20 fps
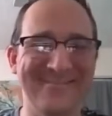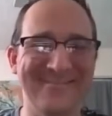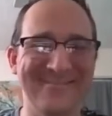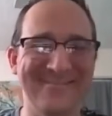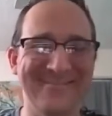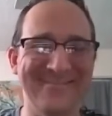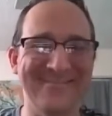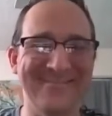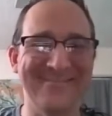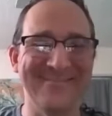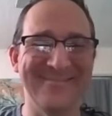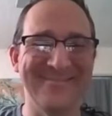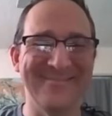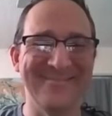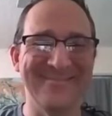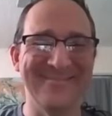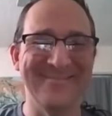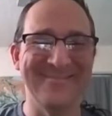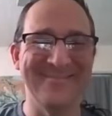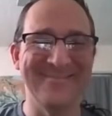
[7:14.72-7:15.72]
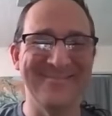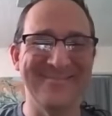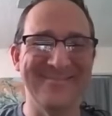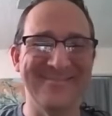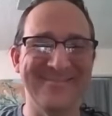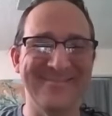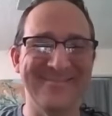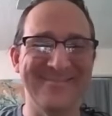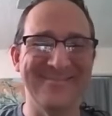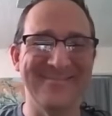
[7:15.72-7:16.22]

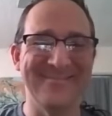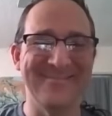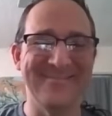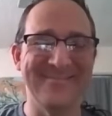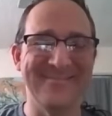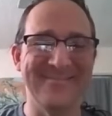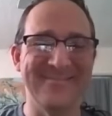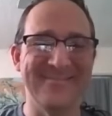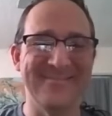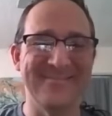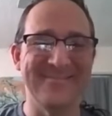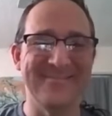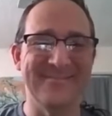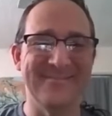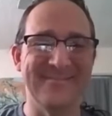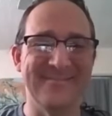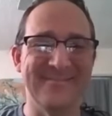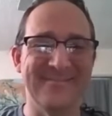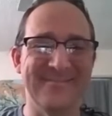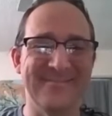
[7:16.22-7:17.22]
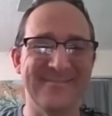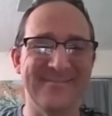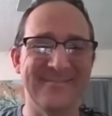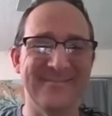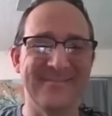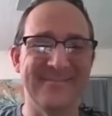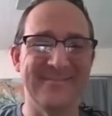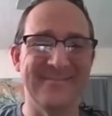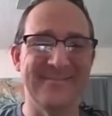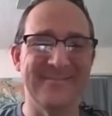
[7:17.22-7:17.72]

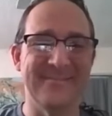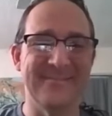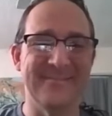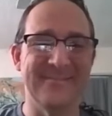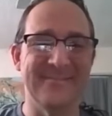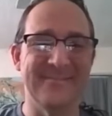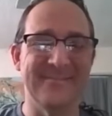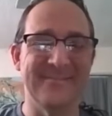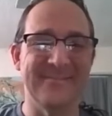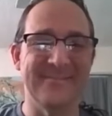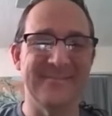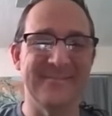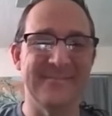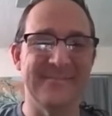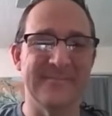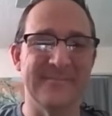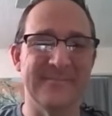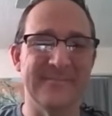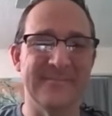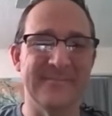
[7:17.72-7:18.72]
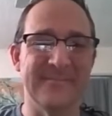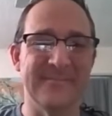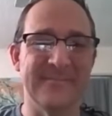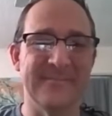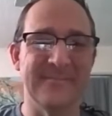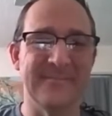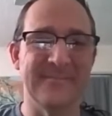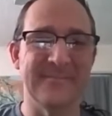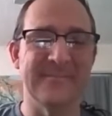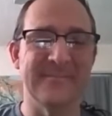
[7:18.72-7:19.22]

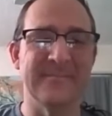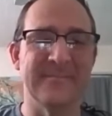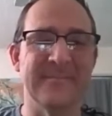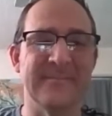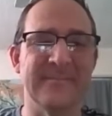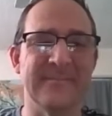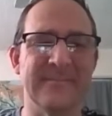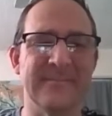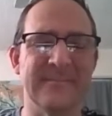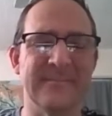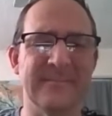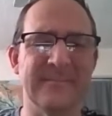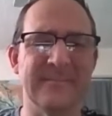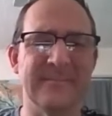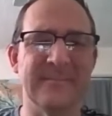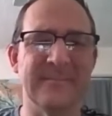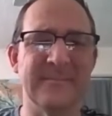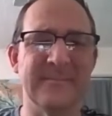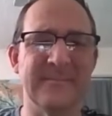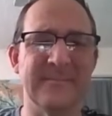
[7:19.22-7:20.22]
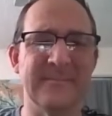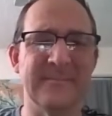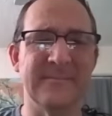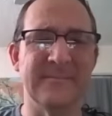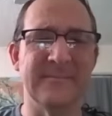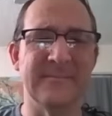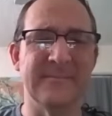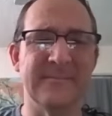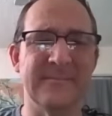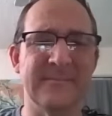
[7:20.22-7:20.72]

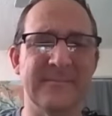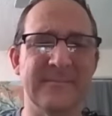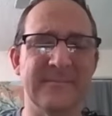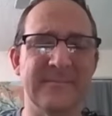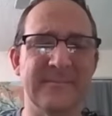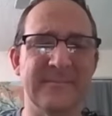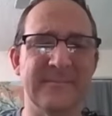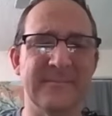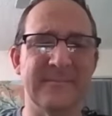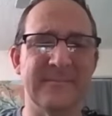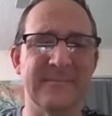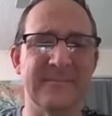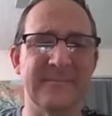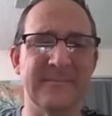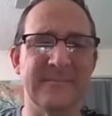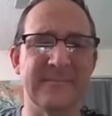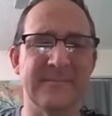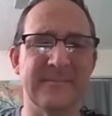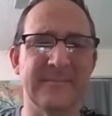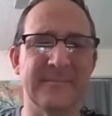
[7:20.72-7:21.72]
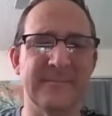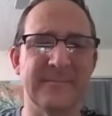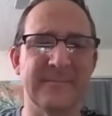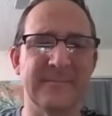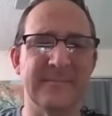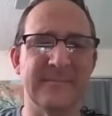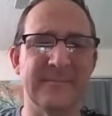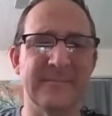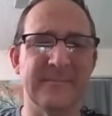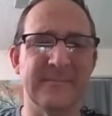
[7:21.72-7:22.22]

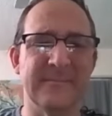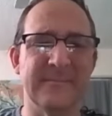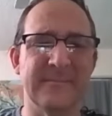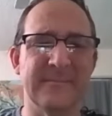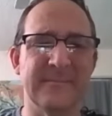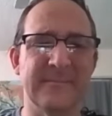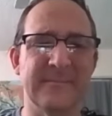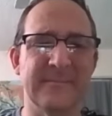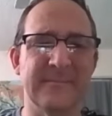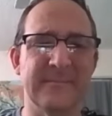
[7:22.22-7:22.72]
(not speaking)